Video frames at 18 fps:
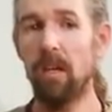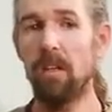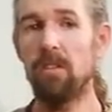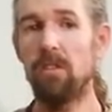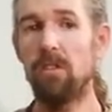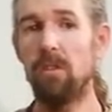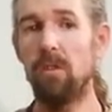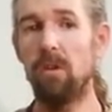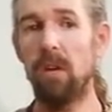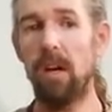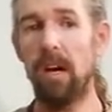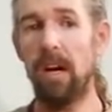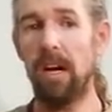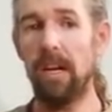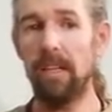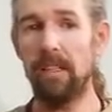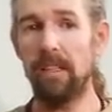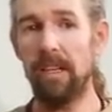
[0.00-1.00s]
to
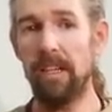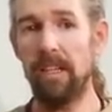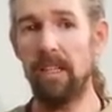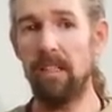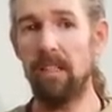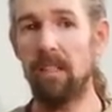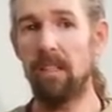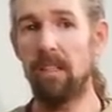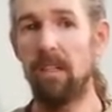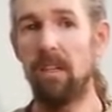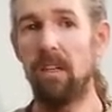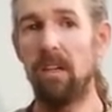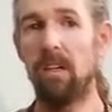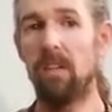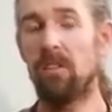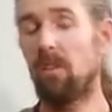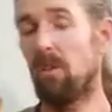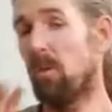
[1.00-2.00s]
highlight
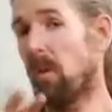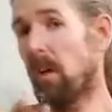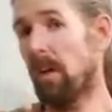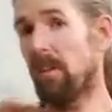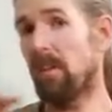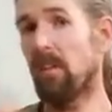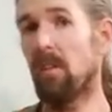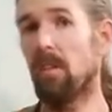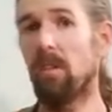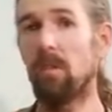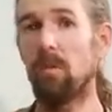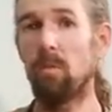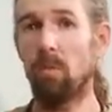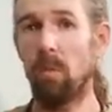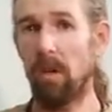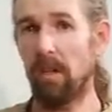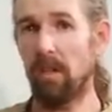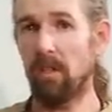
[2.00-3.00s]
to other
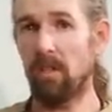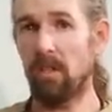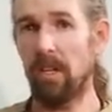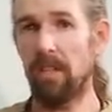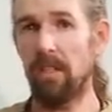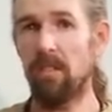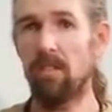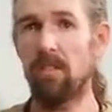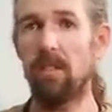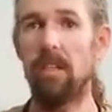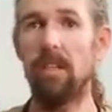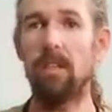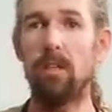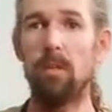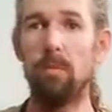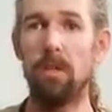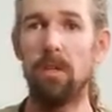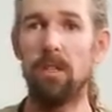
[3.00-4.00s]
watersheds and
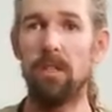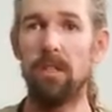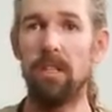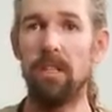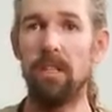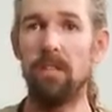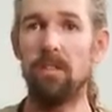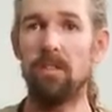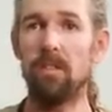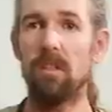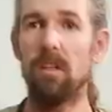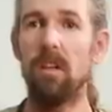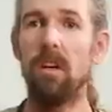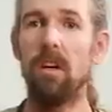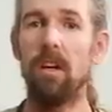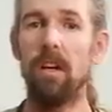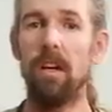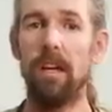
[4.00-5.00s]
communities
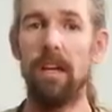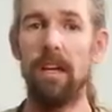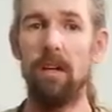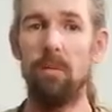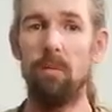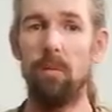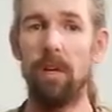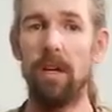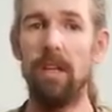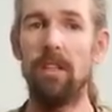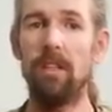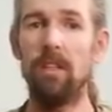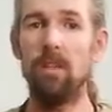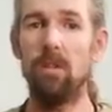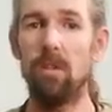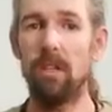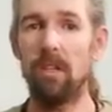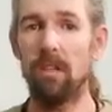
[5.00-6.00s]
a way that
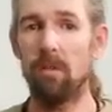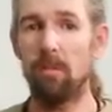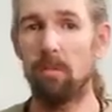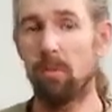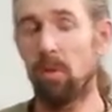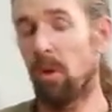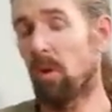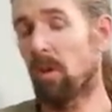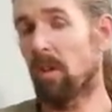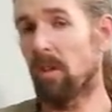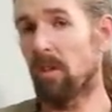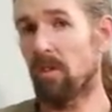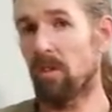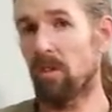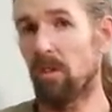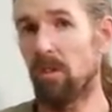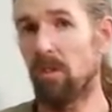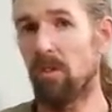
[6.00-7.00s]
you can broker a
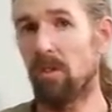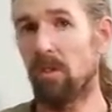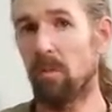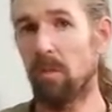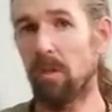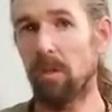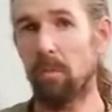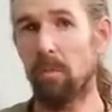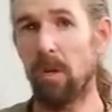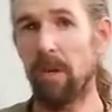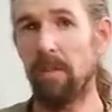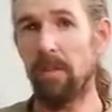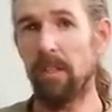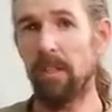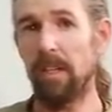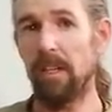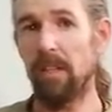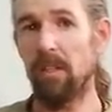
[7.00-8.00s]
solution with a
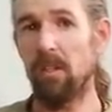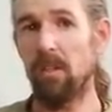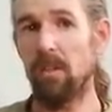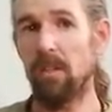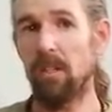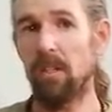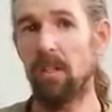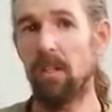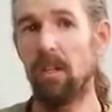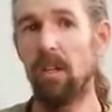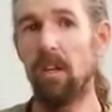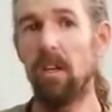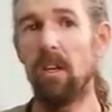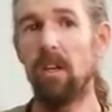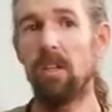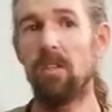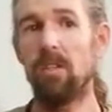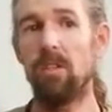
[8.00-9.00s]
private landowner
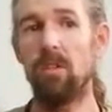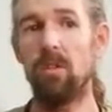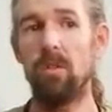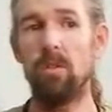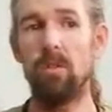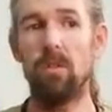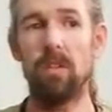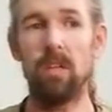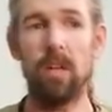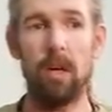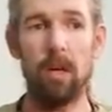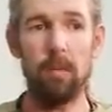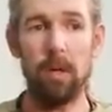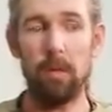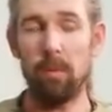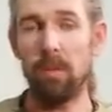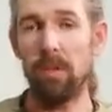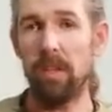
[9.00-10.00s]
to come
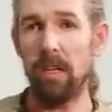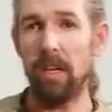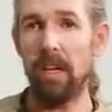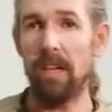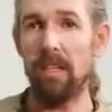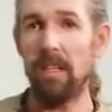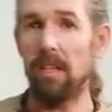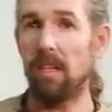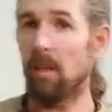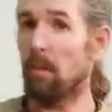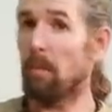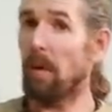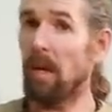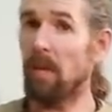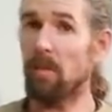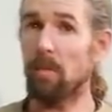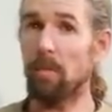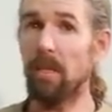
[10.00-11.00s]
up with an idea that
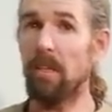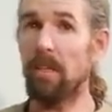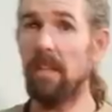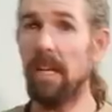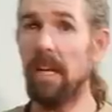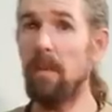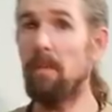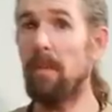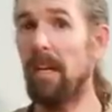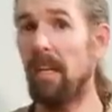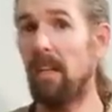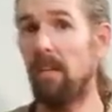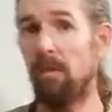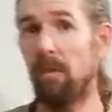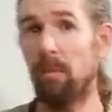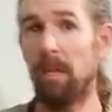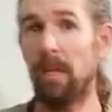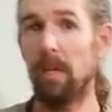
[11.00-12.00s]
possibly they may
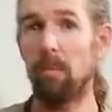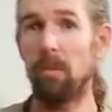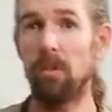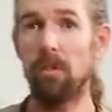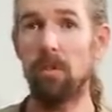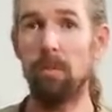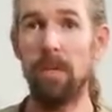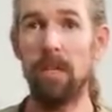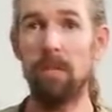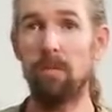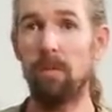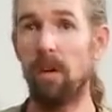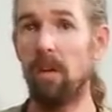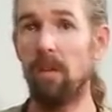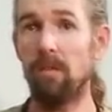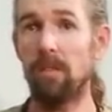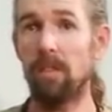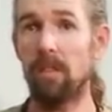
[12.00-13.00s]
even be able to be
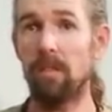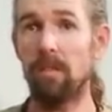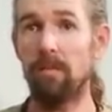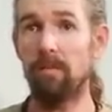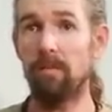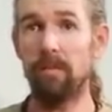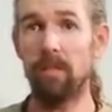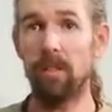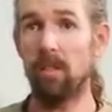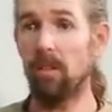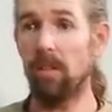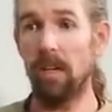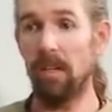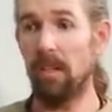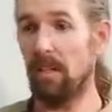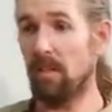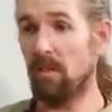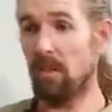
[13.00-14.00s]
involved in. A
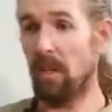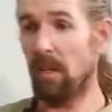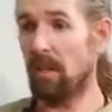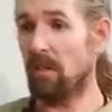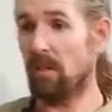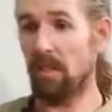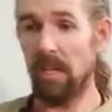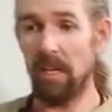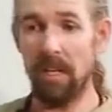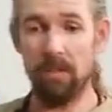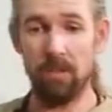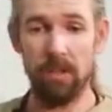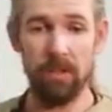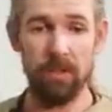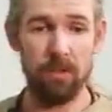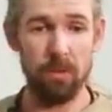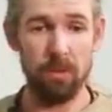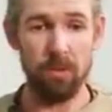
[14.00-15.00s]
lot of these loggers, they have all
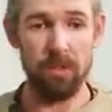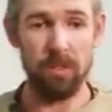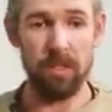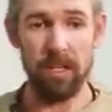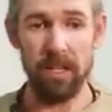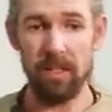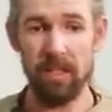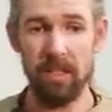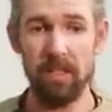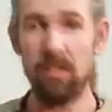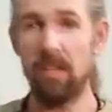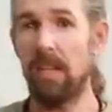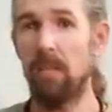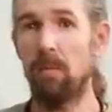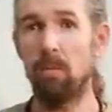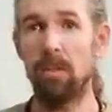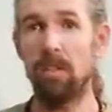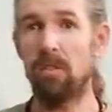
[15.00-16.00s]
the tools and techniques.
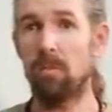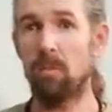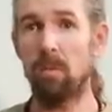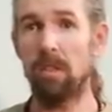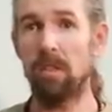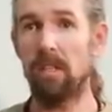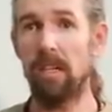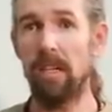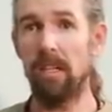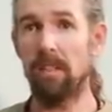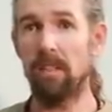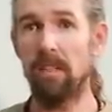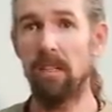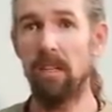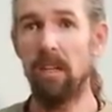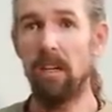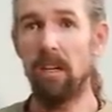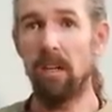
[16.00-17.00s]
Hey, well, let's work together.
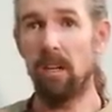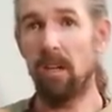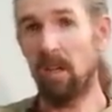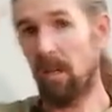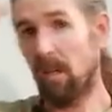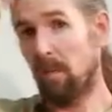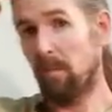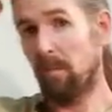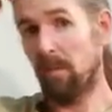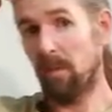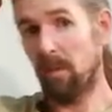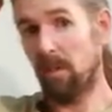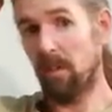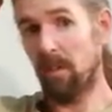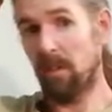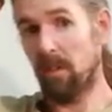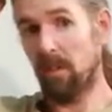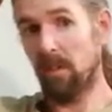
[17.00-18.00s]

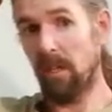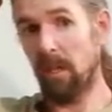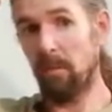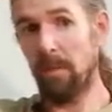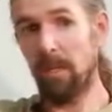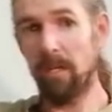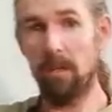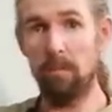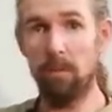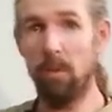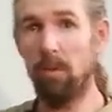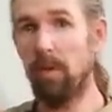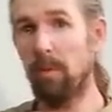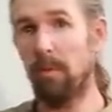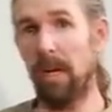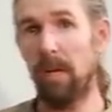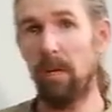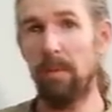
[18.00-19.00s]
You're a lot better at
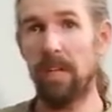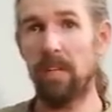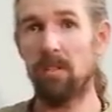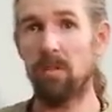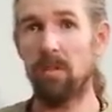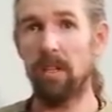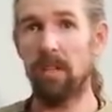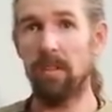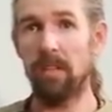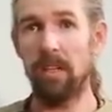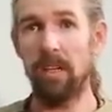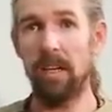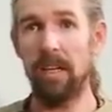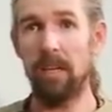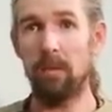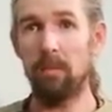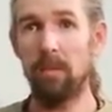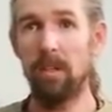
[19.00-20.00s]
moving biomass around than
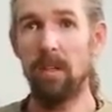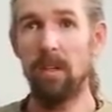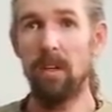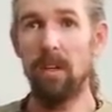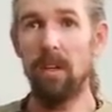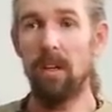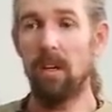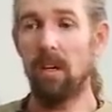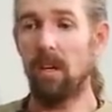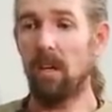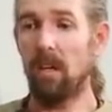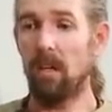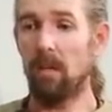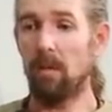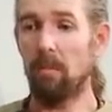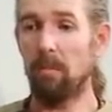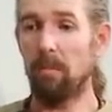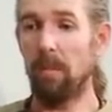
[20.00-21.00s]
I
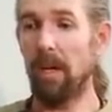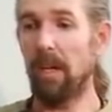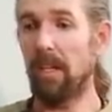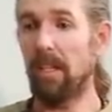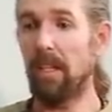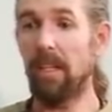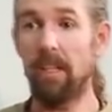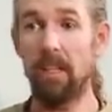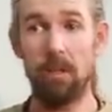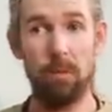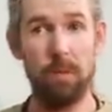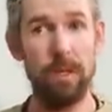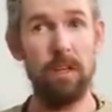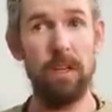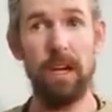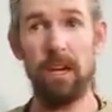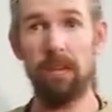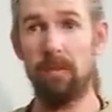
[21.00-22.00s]
am. But here
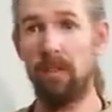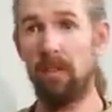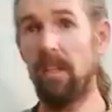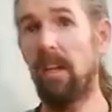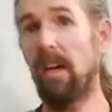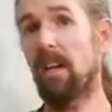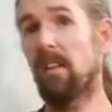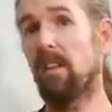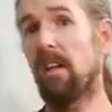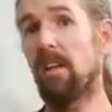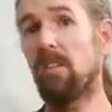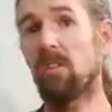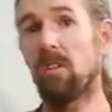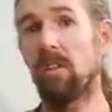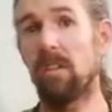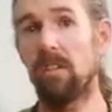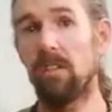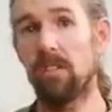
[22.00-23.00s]
we have an
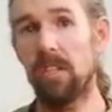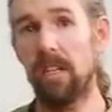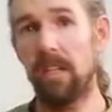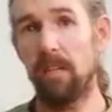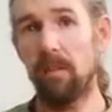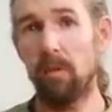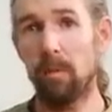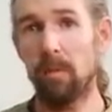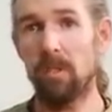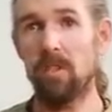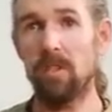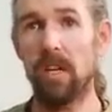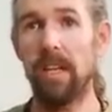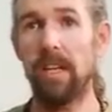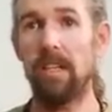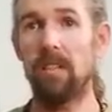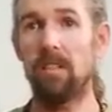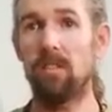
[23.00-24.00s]
ecological understanding from a
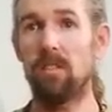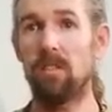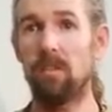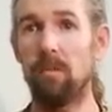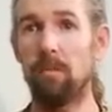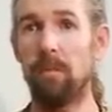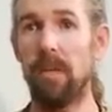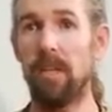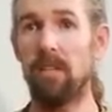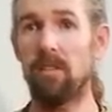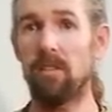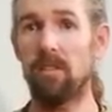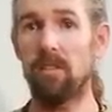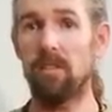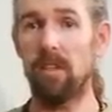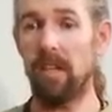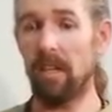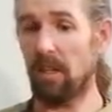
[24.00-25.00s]
science
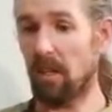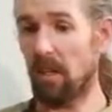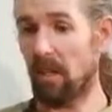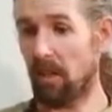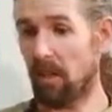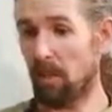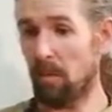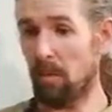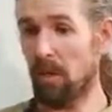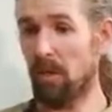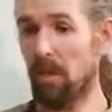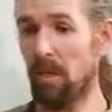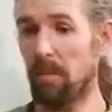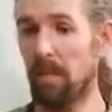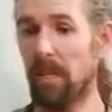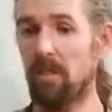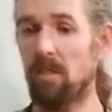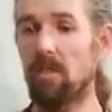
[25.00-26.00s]
basis and a community
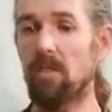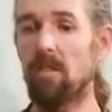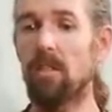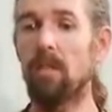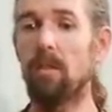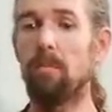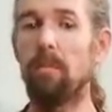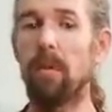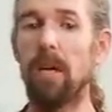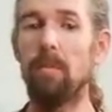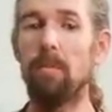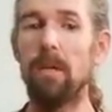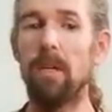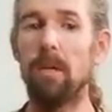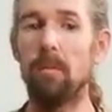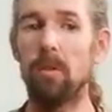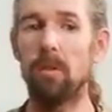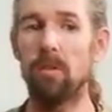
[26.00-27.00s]
basis that might
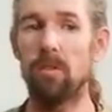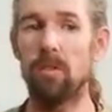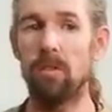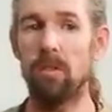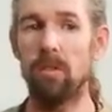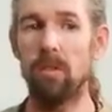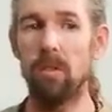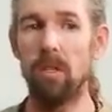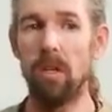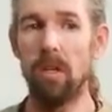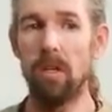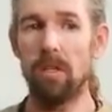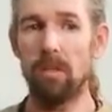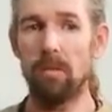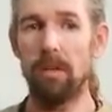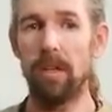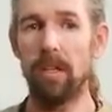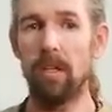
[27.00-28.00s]
be able to
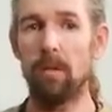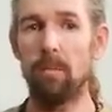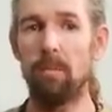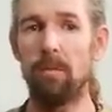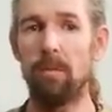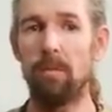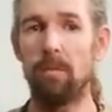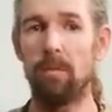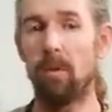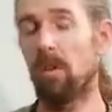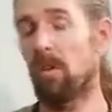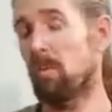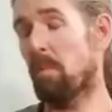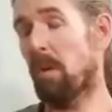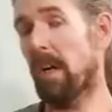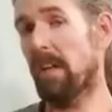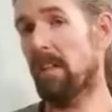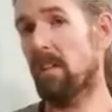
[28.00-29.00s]
develop forest
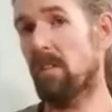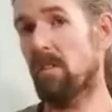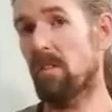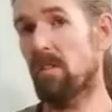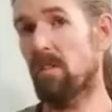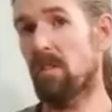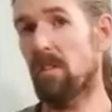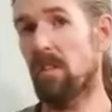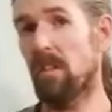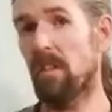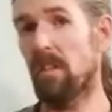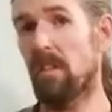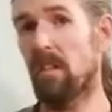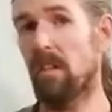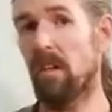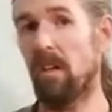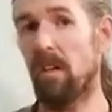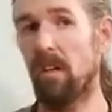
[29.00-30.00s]
practices that
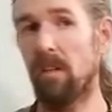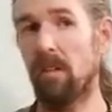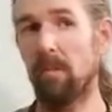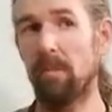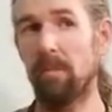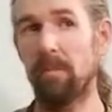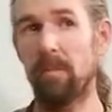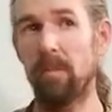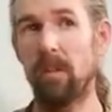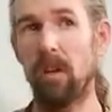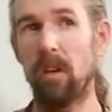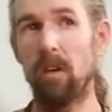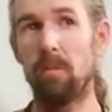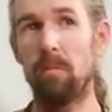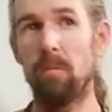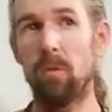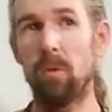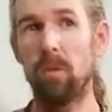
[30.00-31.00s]

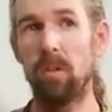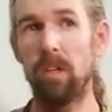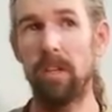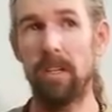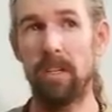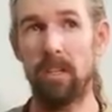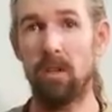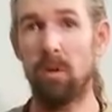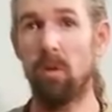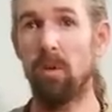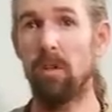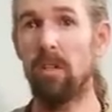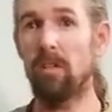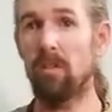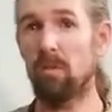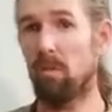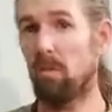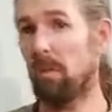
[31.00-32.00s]
are more in
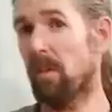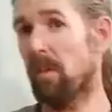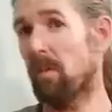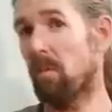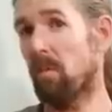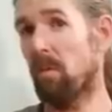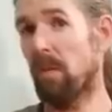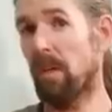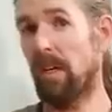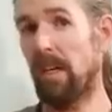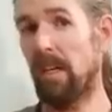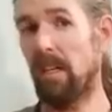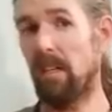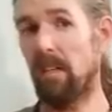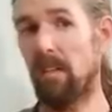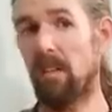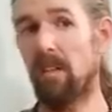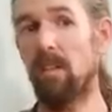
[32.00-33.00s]
accordance with the
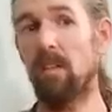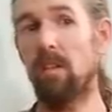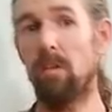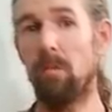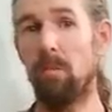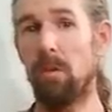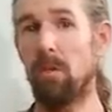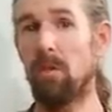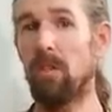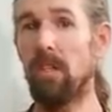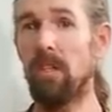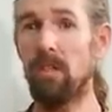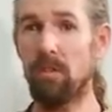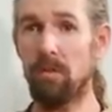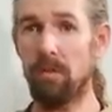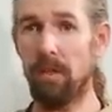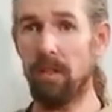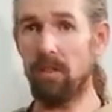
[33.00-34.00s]
way the community
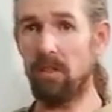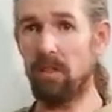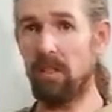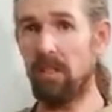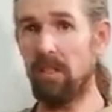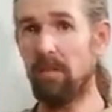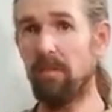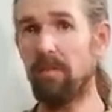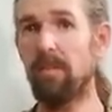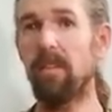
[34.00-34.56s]
is functioning.